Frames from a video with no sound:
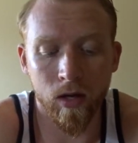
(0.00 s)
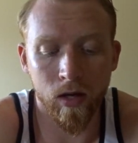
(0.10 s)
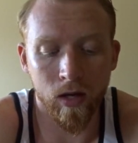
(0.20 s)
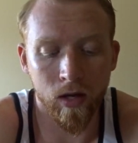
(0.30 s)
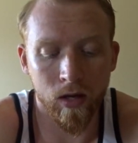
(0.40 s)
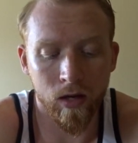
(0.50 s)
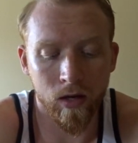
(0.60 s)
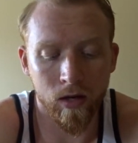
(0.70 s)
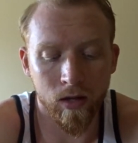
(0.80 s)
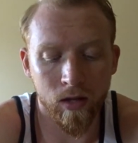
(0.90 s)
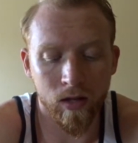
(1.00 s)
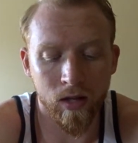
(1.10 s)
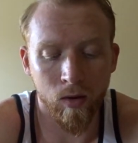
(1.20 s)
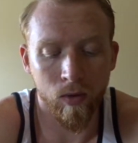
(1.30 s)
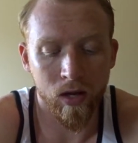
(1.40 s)
and
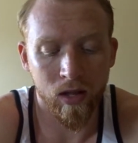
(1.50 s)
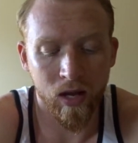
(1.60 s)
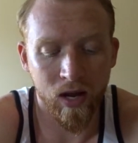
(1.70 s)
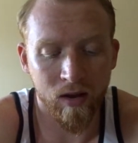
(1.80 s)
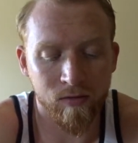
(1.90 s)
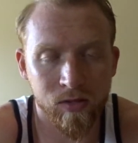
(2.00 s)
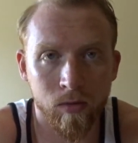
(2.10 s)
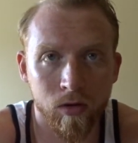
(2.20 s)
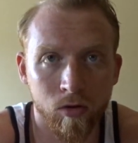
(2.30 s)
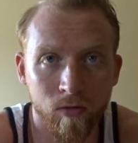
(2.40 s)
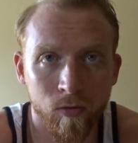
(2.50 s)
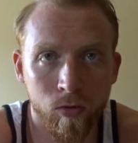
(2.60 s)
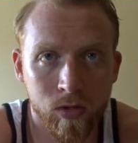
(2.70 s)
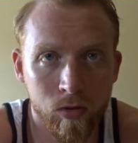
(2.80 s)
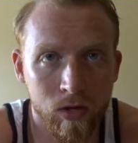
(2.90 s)
that way they have something to look
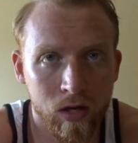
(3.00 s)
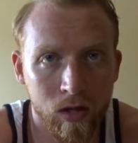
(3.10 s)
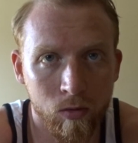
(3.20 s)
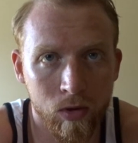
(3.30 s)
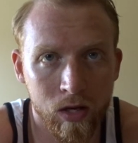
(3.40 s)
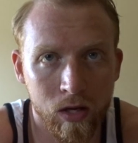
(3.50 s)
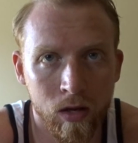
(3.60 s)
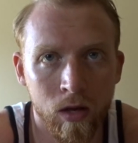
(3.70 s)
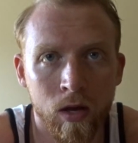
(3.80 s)
forward to at the end of the week.